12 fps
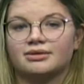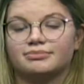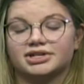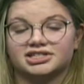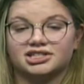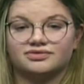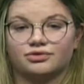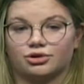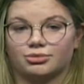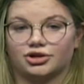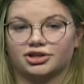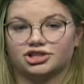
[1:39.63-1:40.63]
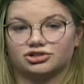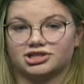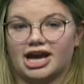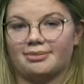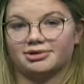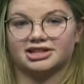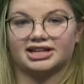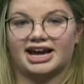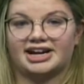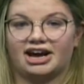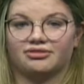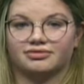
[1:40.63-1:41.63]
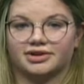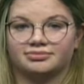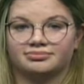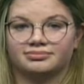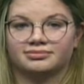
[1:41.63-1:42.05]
Business formal is your top-of-the-line outfit.